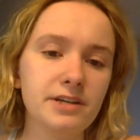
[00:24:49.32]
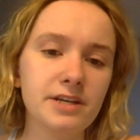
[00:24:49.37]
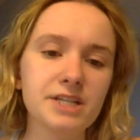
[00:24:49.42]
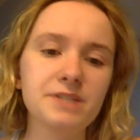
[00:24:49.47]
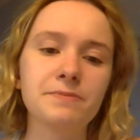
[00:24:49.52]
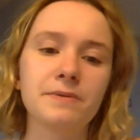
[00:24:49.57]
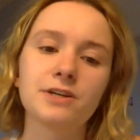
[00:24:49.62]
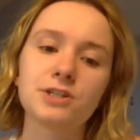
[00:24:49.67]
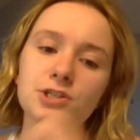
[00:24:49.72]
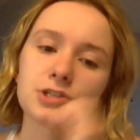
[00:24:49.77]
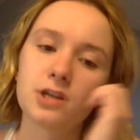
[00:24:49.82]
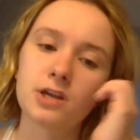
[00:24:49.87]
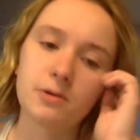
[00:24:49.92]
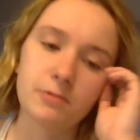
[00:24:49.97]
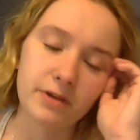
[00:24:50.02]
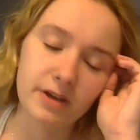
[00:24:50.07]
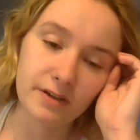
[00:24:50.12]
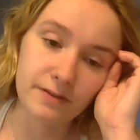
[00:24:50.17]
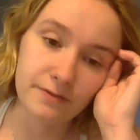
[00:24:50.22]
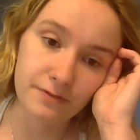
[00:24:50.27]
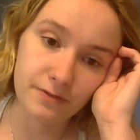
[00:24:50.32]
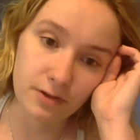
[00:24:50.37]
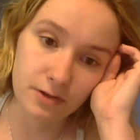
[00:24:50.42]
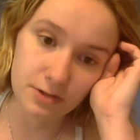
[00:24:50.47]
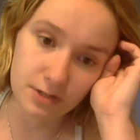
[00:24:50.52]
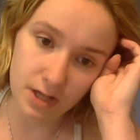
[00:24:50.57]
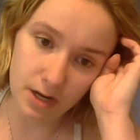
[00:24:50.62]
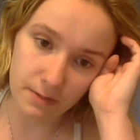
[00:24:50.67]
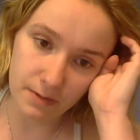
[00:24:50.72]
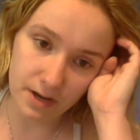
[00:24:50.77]
especially if
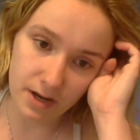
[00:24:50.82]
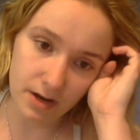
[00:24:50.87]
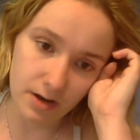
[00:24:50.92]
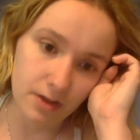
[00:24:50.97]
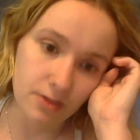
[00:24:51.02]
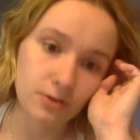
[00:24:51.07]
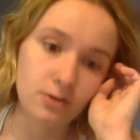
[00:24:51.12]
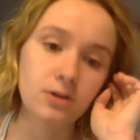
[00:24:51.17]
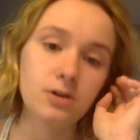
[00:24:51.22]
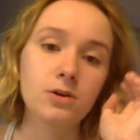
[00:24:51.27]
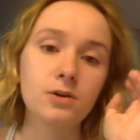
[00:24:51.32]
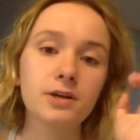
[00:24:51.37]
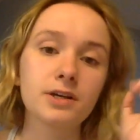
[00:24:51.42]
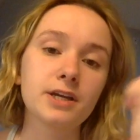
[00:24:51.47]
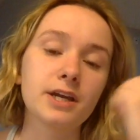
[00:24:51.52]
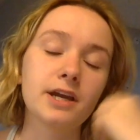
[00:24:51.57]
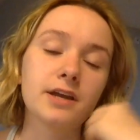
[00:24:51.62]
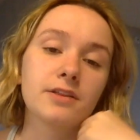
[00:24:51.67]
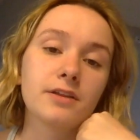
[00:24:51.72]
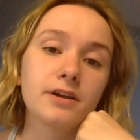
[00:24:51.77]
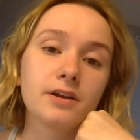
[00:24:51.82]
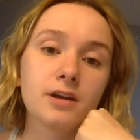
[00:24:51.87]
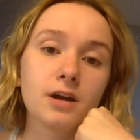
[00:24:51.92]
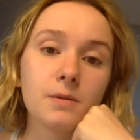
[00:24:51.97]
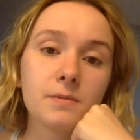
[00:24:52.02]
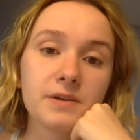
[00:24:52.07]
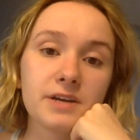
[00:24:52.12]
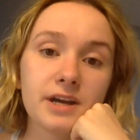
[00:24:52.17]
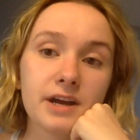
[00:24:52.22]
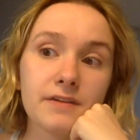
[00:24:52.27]
there's going to be another hurricane like
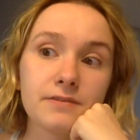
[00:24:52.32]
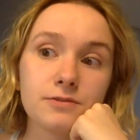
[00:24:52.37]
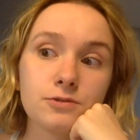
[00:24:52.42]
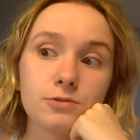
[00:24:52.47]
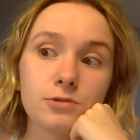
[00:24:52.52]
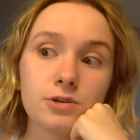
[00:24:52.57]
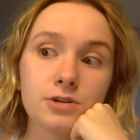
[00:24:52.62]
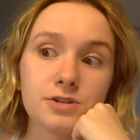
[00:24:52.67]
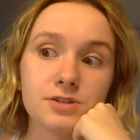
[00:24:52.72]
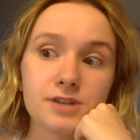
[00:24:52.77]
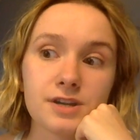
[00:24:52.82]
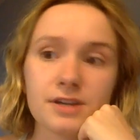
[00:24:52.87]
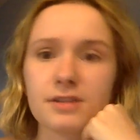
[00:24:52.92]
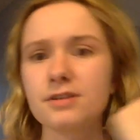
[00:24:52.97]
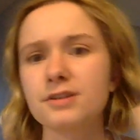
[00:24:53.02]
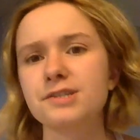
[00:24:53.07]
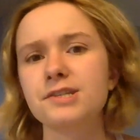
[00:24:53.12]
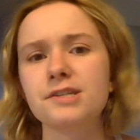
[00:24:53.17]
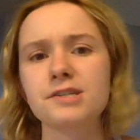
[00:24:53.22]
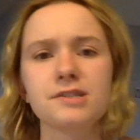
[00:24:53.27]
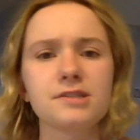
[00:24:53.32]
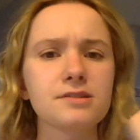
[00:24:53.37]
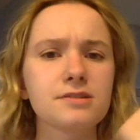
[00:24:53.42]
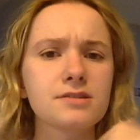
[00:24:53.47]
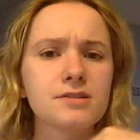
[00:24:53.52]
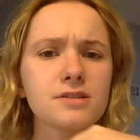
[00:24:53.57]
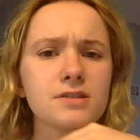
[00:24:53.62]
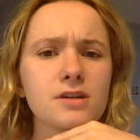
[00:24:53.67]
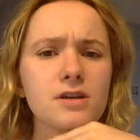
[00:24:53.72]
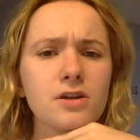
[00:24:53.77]
coming afterwards like this is
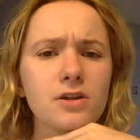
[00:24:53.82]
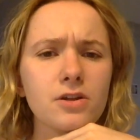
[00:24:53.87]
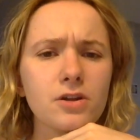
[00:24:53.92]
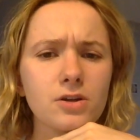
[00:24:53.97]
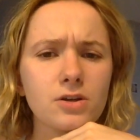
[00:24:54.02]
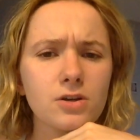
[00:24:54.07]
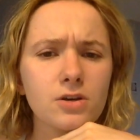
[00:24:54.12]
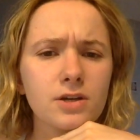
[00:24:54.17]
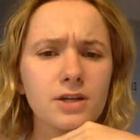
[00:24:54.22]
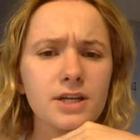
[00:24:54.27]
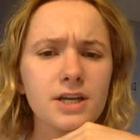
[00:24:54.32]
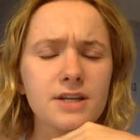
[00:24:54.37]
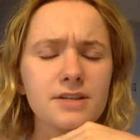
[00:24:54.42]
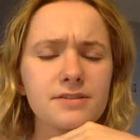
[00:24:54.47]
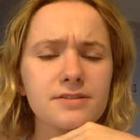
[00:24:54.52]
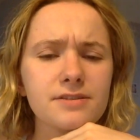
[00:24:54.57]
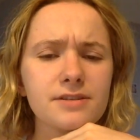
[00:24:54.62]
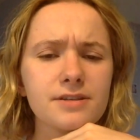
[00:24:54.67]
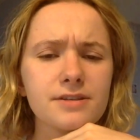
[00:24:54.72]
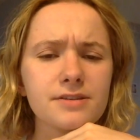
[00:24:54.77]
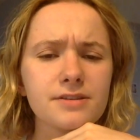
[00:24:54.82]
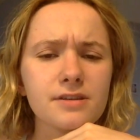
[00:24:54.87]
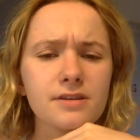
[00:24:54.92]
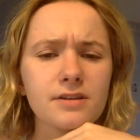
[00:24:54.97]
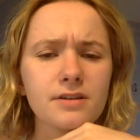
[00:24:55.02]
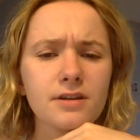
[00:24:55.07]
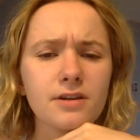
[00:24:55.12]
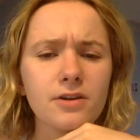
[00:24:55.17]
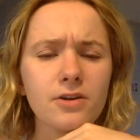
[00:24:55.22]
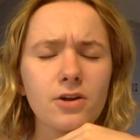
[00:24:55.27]
still hurricane season
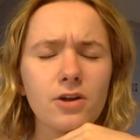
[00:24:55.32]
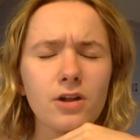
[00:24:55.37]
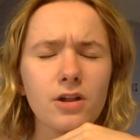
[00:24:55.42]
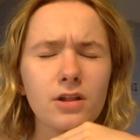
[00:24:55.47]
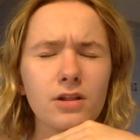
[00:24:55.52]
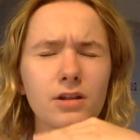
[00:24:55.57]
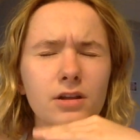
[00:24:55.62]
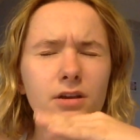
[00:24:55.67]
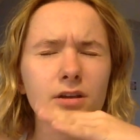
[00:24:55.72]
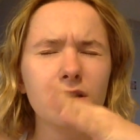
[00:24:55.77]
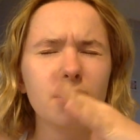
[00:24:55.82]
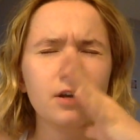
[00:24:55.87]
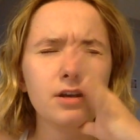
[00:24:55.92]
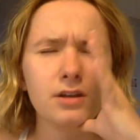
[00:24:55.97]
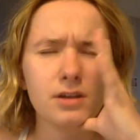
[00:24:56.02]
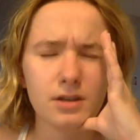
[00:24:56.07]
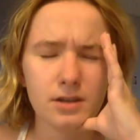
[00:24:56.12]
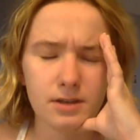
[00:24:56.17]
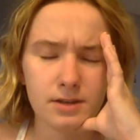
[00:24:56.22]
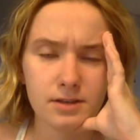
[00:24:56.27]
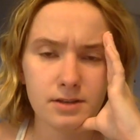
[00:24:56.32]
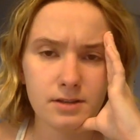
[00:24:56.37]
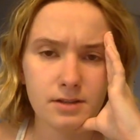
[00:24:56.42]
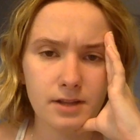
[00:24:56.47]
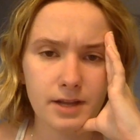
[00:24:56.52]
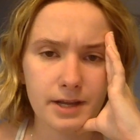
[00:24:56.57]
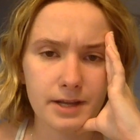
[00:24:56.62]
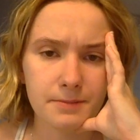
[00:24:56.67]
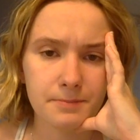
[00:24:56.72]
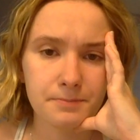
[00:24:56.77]
and all
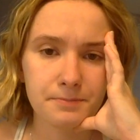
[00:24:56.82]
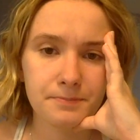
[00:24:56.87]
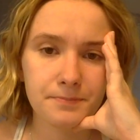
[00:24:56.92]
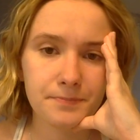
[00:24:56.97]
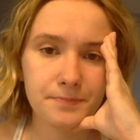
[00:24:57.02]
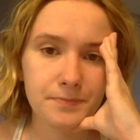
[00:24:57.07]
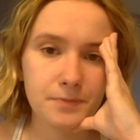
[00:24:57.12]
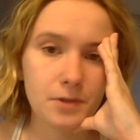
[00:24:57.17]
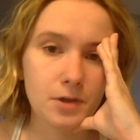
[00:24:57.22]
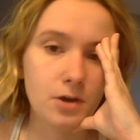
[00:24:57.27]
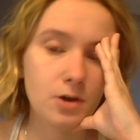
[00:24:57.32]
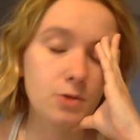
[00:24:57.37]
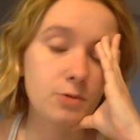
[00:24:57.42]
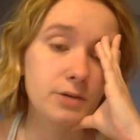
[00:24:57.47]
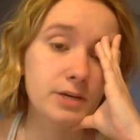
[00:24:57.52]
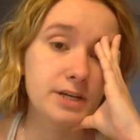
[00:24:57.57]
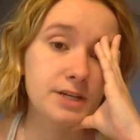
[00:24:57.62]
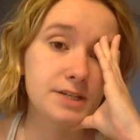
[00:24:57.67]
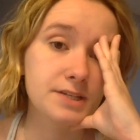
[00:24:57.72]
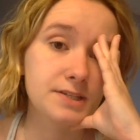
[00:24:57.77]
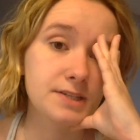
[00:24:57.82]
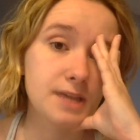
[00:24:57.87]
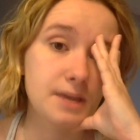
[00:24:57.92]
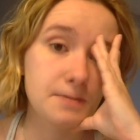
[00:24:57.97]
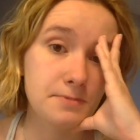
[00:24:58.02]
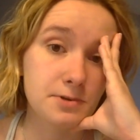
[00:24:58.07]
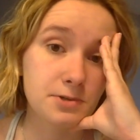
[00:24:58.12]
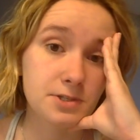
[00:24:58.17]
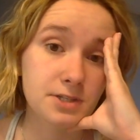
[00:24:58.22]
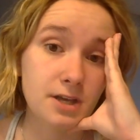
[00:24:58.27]
like always
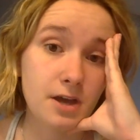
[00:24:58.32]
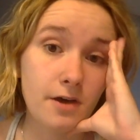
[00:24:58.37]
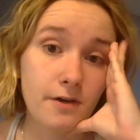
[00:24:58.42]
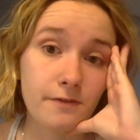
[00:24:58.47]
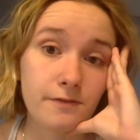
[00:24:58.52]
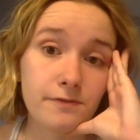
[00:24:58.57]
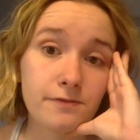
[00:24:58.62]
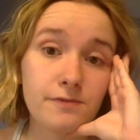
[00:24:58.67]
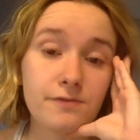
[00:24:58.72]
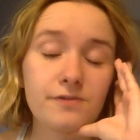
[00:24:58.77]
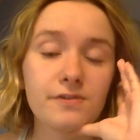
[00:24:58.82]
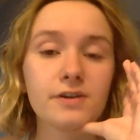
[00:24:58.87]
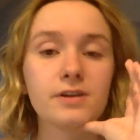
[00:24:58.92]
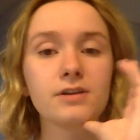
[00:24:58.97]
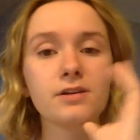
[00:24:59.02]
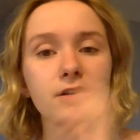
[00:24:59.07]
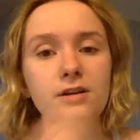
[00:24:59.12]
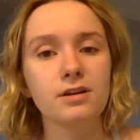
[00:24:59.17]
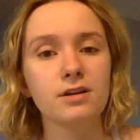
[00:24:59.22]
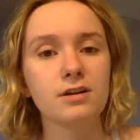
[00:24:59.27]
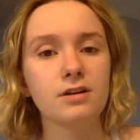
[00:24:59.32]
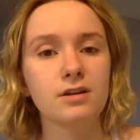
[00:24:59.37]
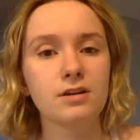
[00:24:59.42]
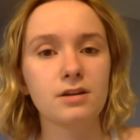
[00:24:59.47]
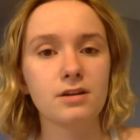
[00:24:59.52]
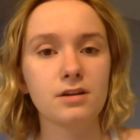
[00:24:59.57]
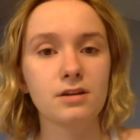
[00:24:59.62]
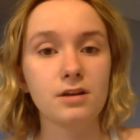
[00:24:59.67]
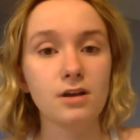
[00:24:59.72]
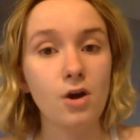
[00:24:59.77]
keep yourself
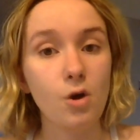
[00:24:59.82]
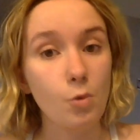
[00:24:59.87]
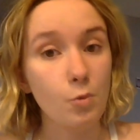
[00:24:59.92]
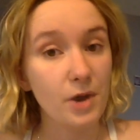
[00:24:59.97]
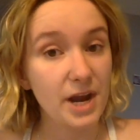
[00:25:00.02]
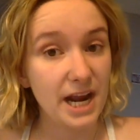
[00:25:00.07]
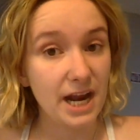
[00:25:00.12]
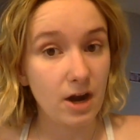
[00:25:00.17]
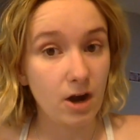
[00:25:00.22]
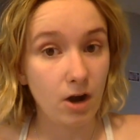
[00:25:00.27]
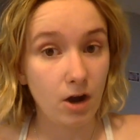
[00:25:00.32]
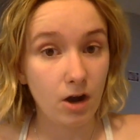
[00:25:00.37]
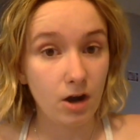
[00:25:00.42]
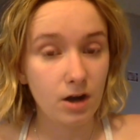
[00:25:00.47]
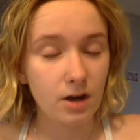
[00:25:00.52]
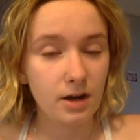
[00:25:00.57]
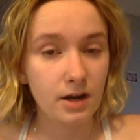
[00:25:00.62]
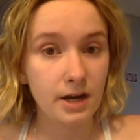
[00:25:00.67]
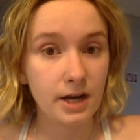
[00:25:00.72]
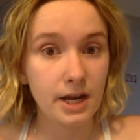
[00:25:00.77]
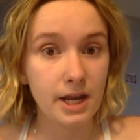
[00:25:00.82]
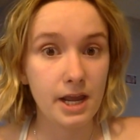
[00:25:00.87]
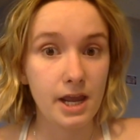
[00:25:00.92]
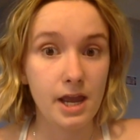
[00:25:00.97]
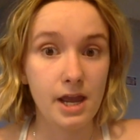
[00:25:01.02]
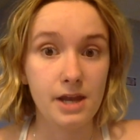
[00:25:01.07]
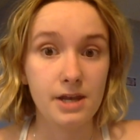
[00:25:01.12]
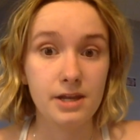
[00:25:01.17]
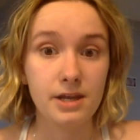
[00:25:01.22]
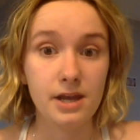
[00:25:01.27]
aware
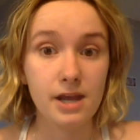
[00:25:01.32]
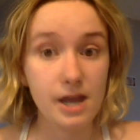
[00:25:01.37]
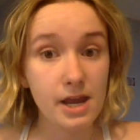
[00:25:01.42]
and